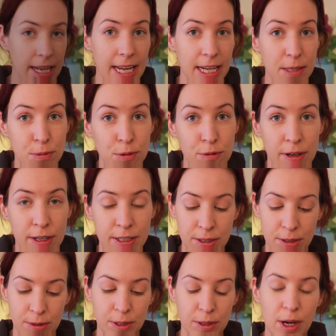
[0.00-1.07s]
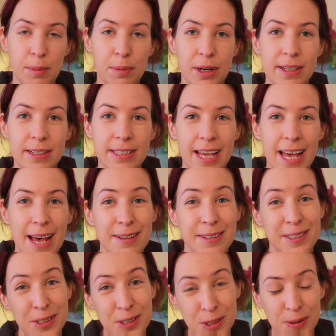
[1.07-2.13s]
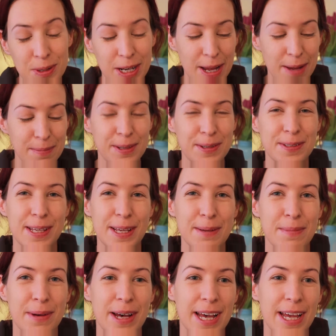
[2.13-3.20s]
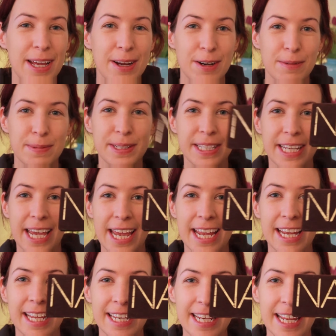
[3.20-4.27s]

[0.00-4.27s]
Next, move on to your eyebrows. As usual, I'm using my Urban Decay